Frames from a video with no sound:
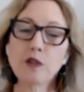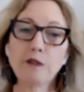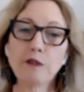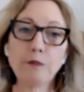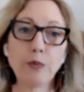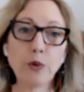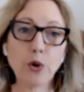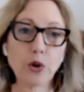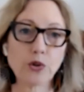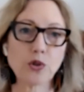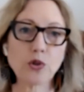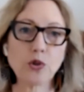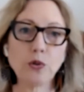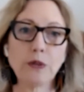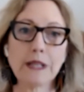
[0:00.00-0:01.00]
of books
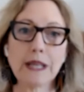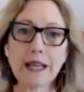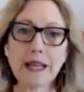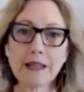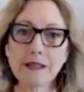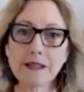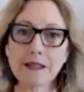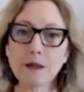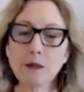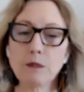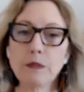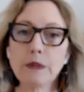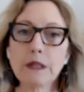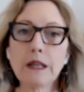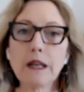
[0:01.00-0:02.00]
to Dadaism,